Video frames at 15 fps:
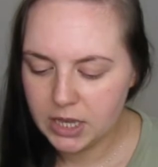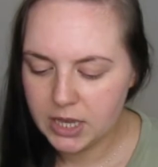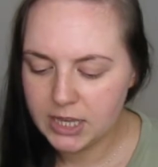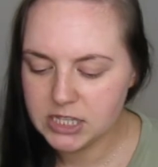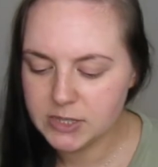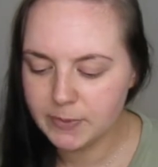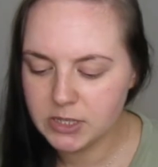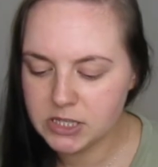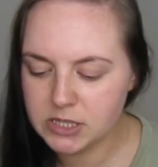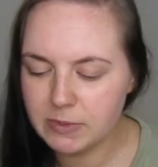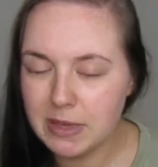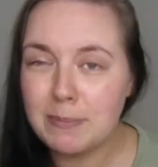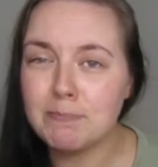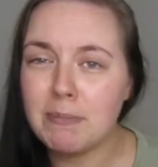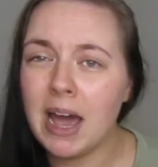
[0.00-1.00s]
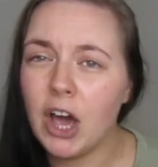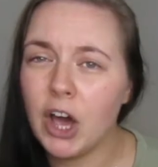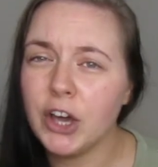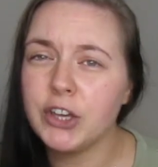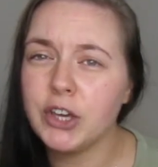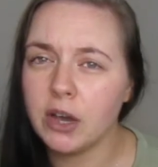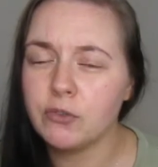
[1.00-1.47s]
it's supposed to be matte
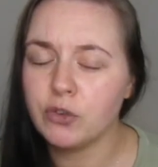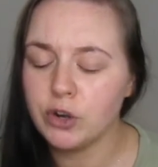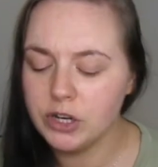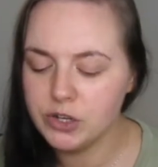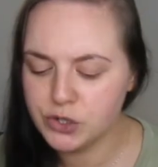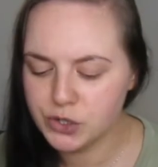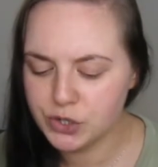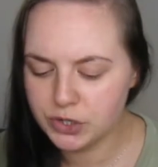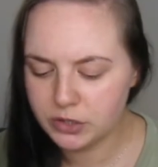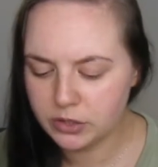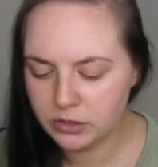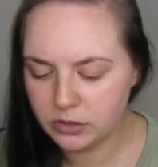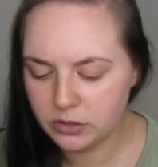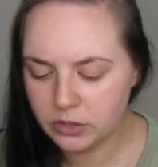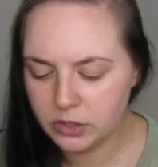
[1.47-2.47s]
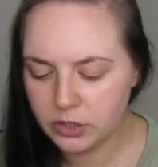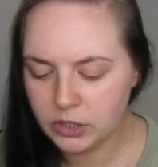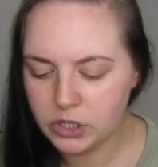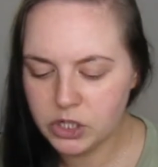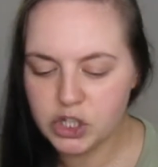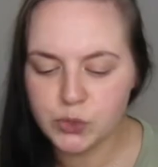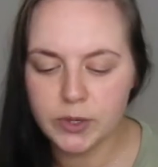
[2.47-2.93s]
high coverage,
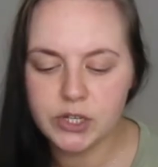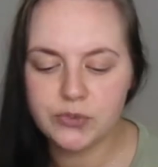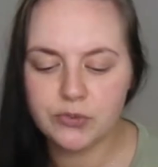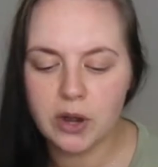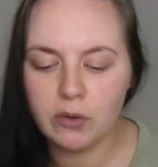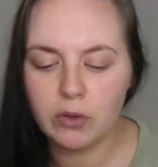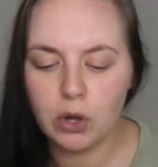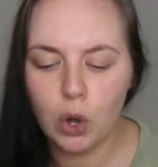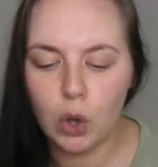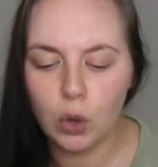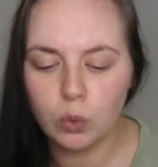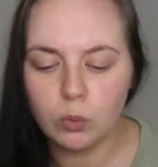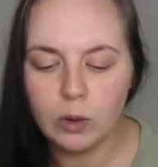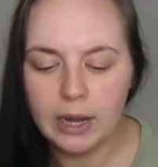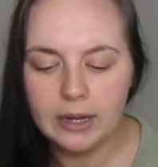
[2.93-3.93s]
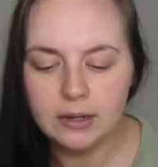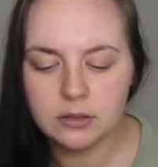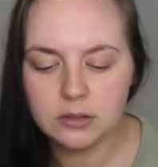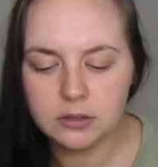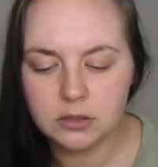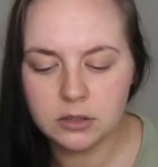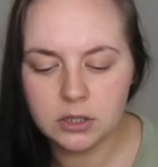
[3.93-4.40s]
24-hour long wear,
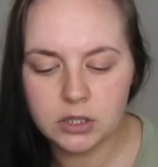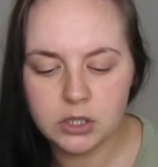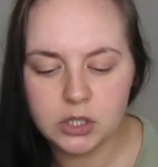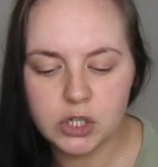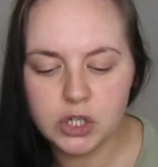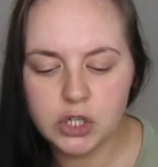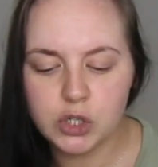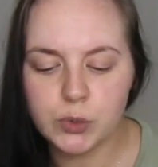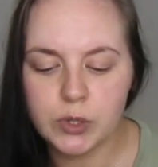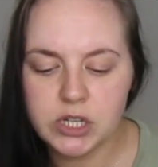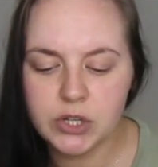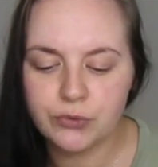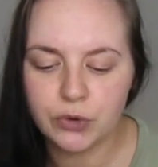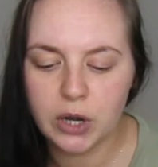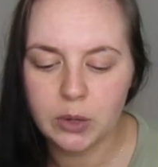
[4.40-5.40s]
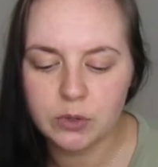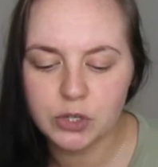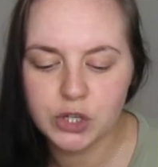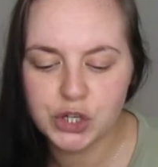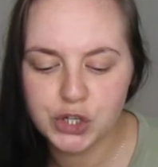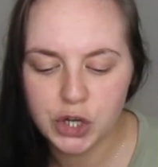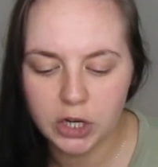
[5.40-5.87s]
24-hour
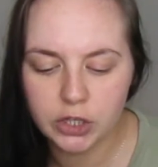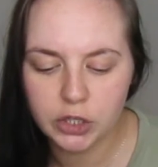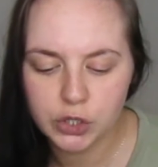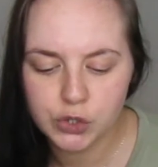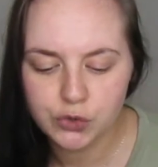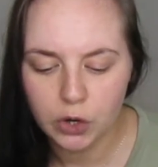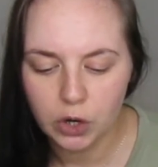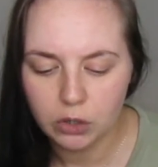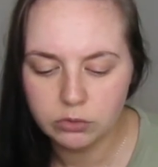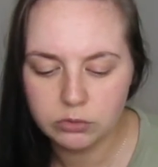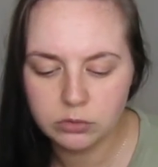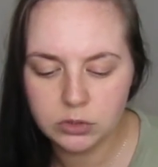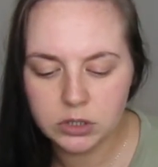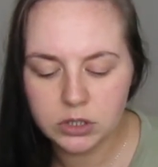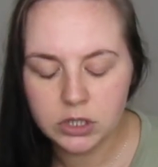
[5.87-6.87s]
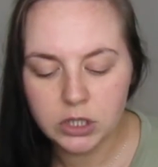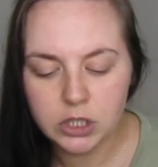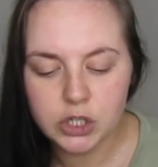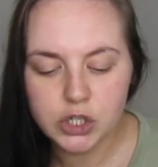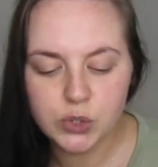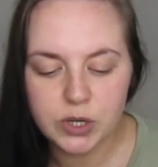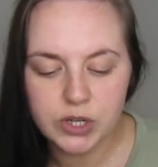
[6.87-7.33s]
shine control,
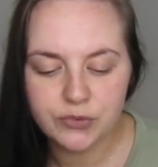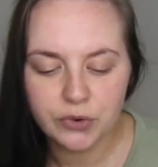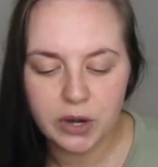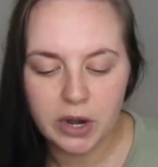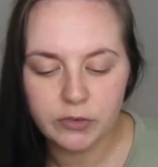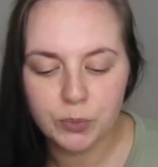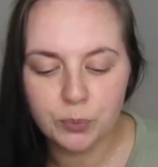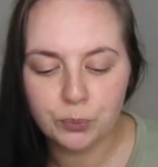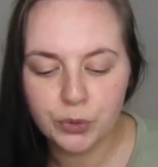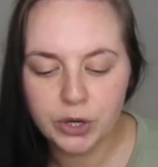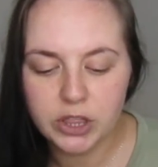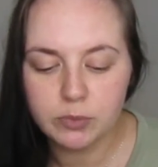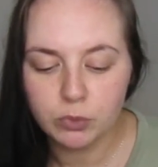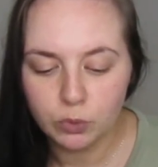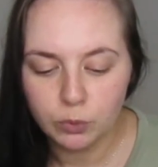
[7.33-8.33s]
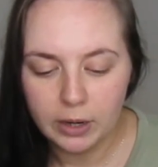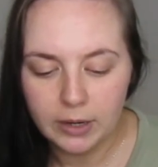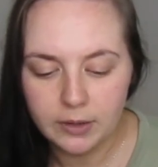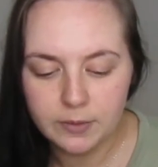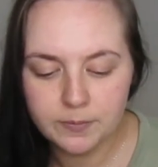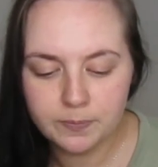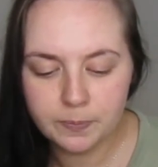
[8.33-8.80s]
24-hour breathable
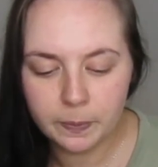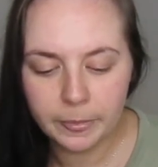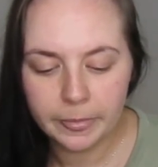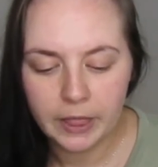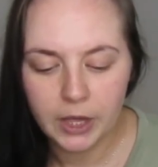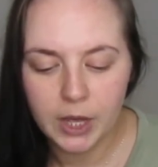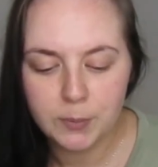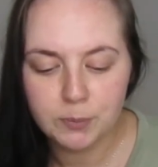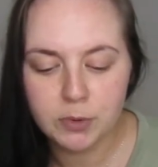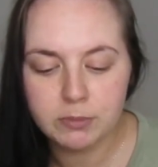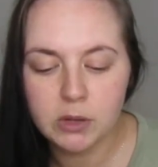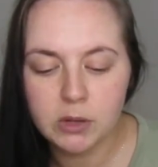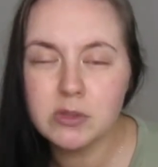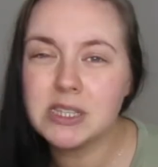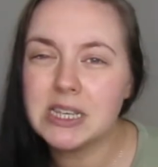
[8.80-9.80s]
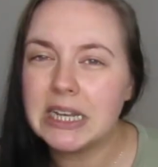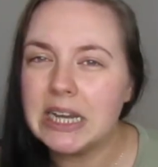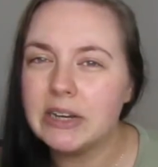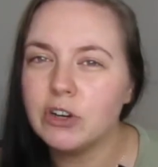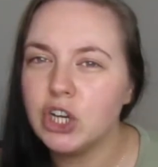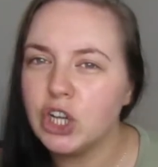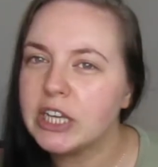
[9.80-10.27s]
wear, promotes
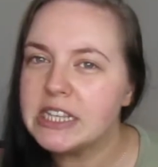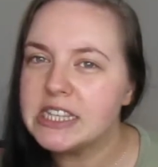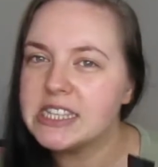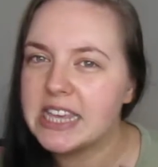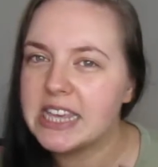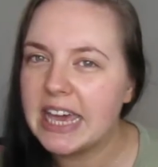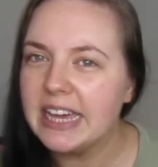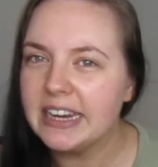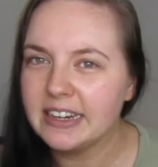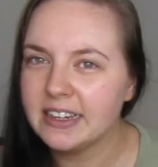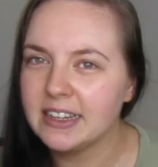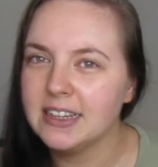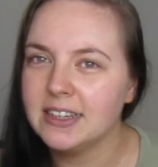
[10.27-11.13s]
clearer looking skin,